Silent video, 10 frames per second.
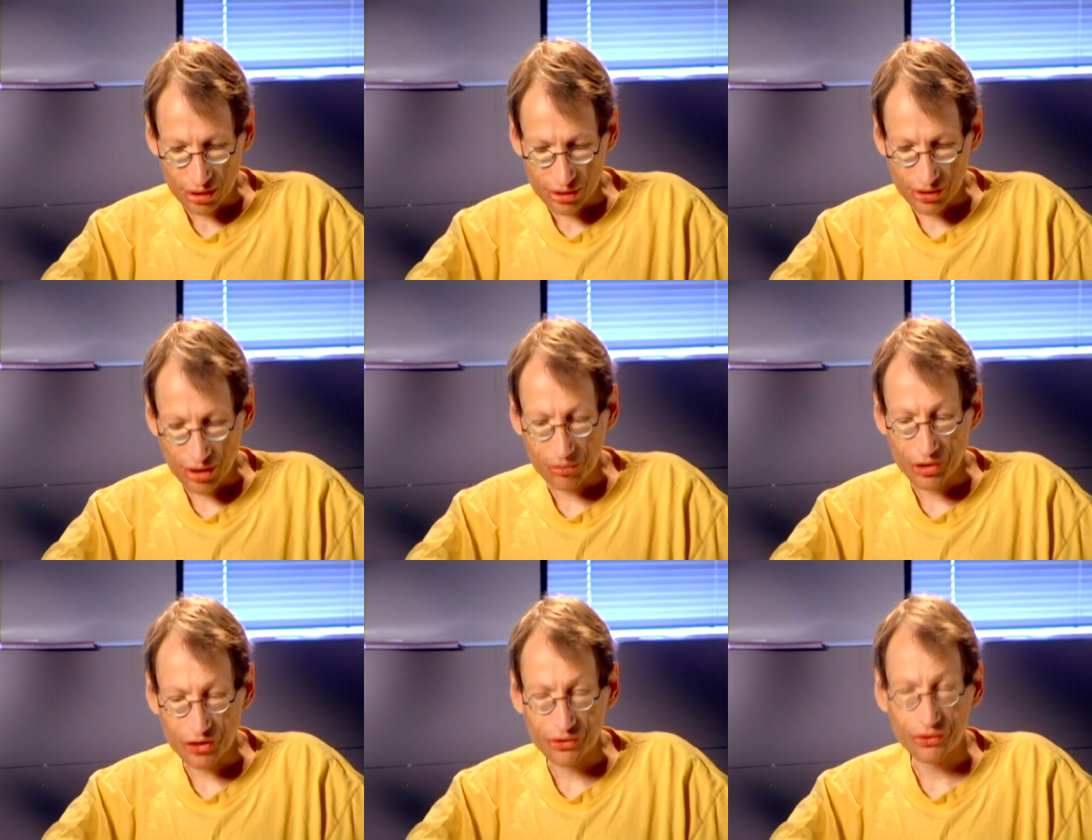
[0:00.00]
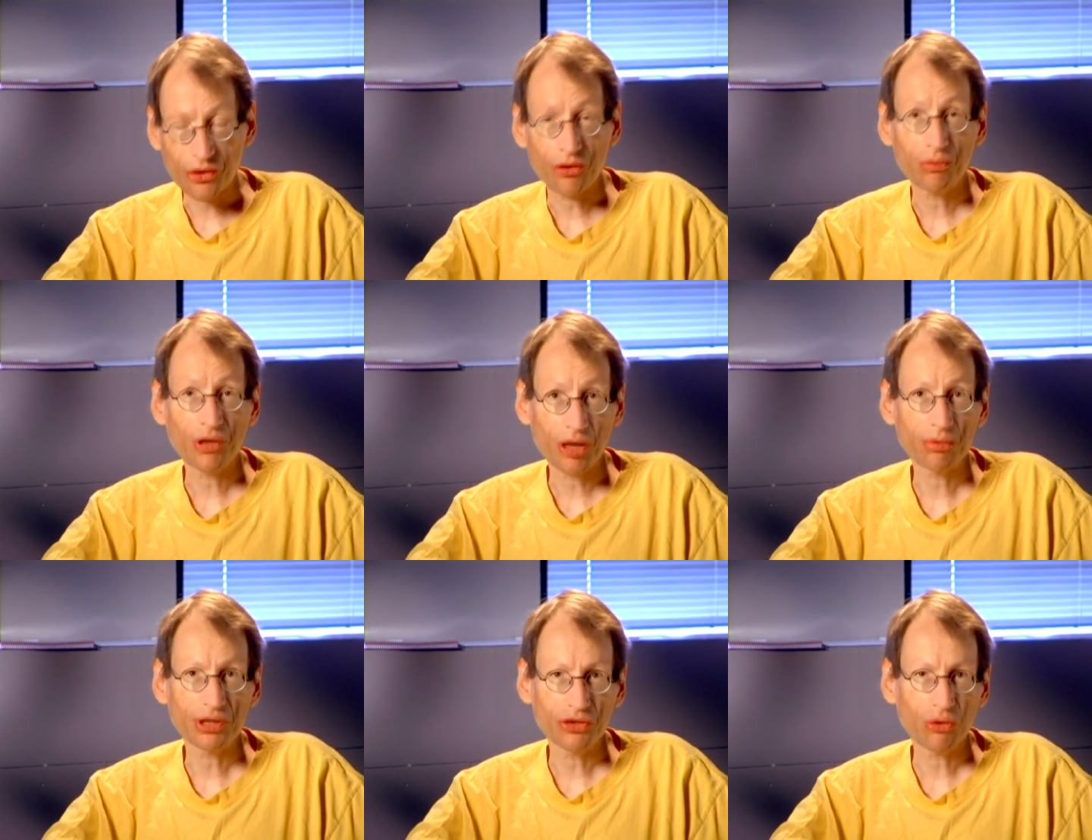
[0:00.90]
some years ago,
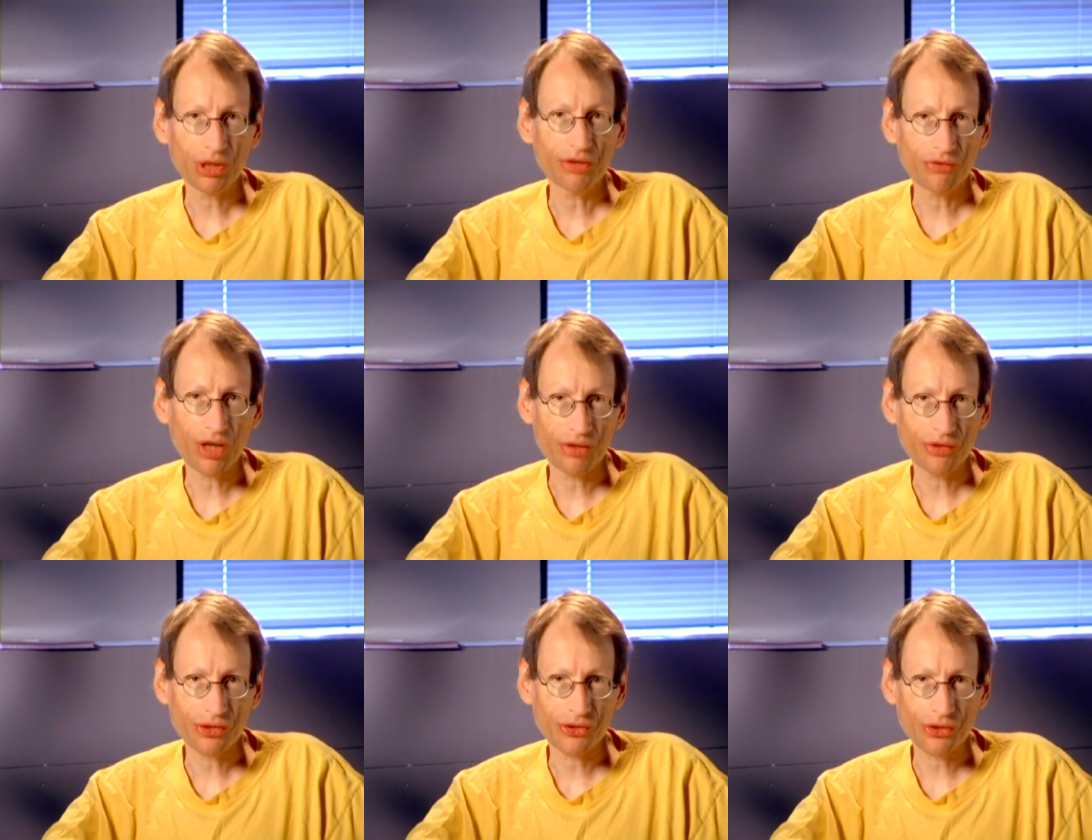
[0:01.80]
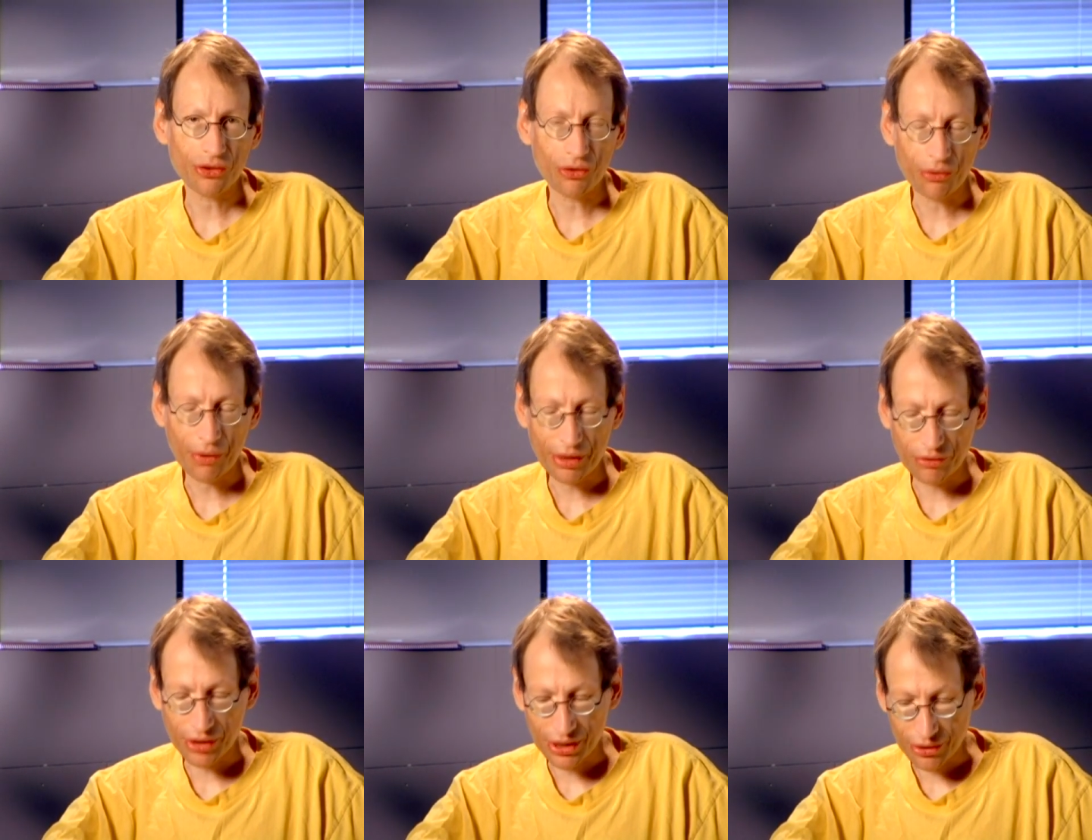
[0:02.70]
probably 25 years ago,
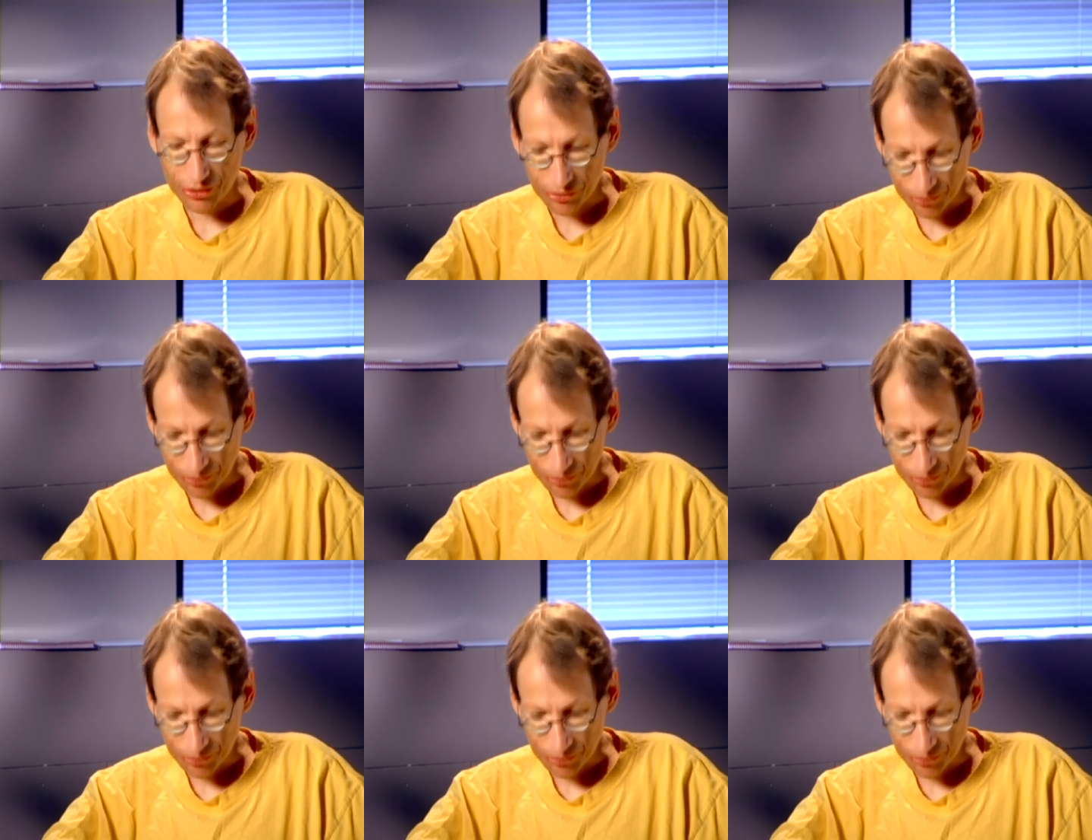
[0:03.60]
around there.